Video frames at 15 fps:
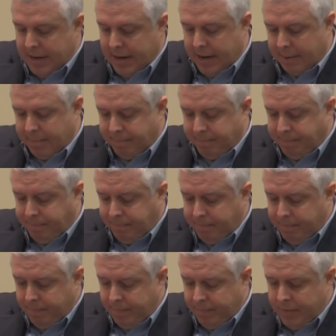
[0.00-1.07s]
Um,
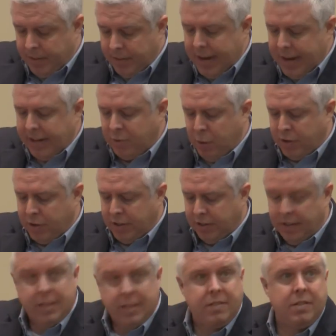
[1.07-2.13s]
the next question is
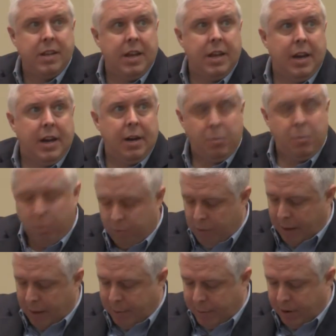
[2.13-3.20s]
this. Uh, we'll
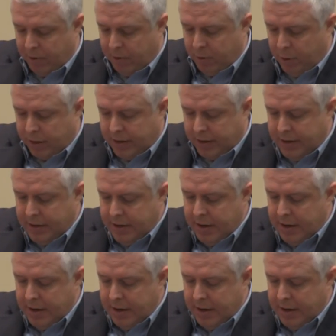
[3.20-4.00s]
wrap up here quickly.